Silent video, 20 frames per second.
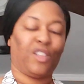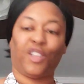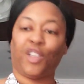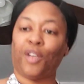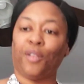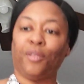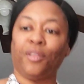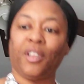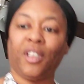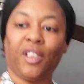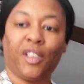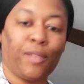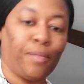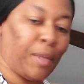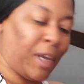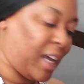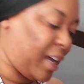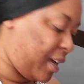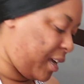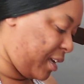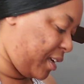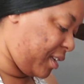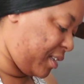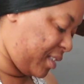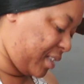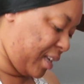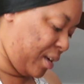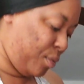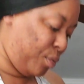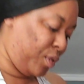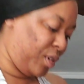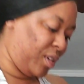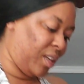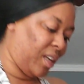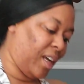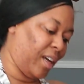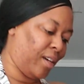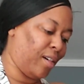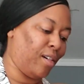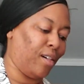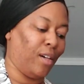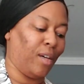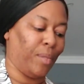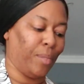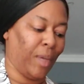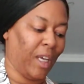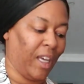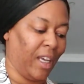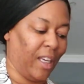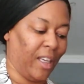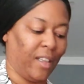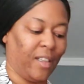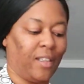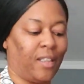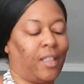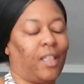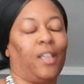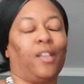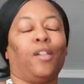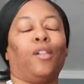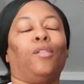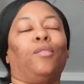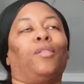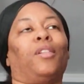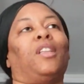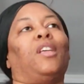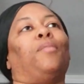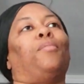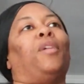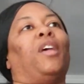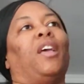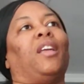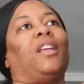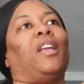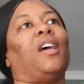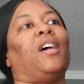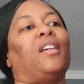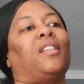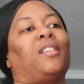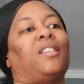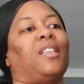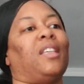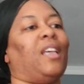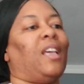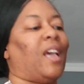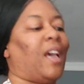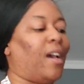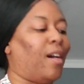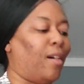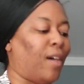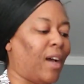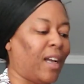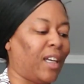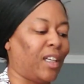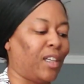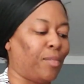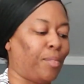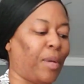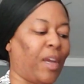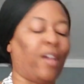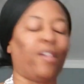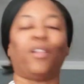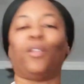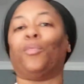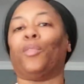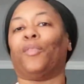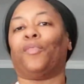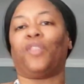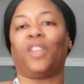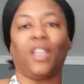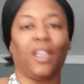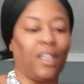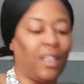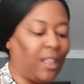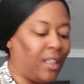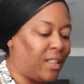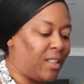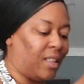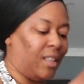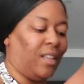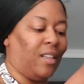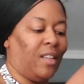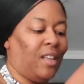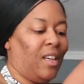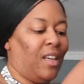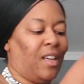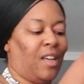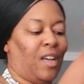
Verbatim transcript: shown us bags and we're like, oh man, seeing her with that bag now, see how I can pair it with this. And